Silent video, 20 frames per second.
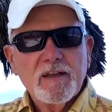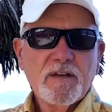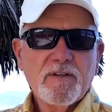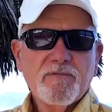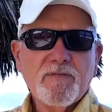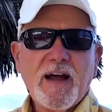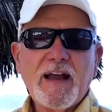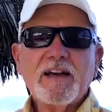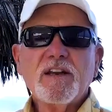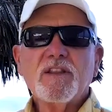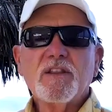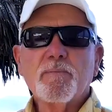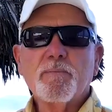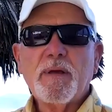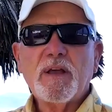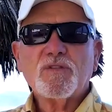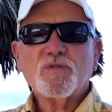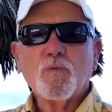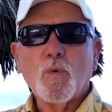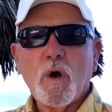Finding the
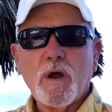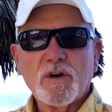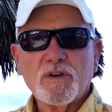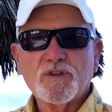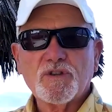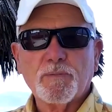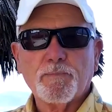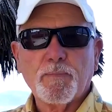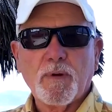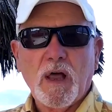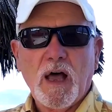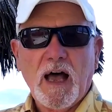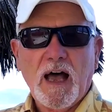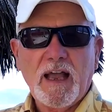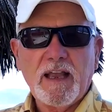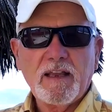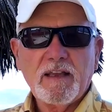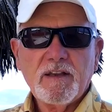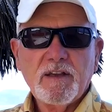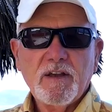best water
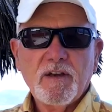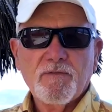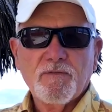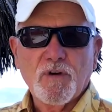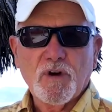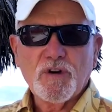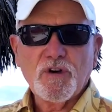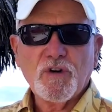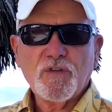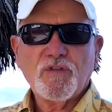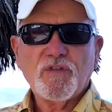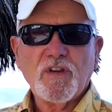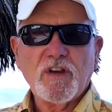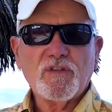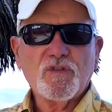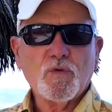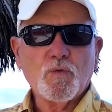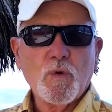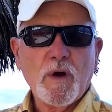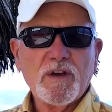supply for your
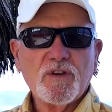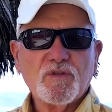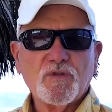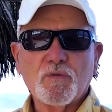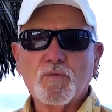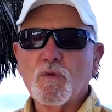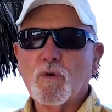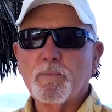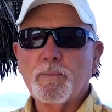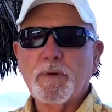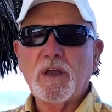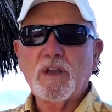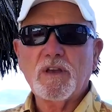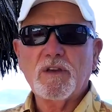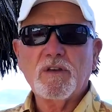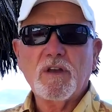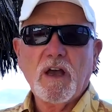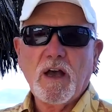situation will be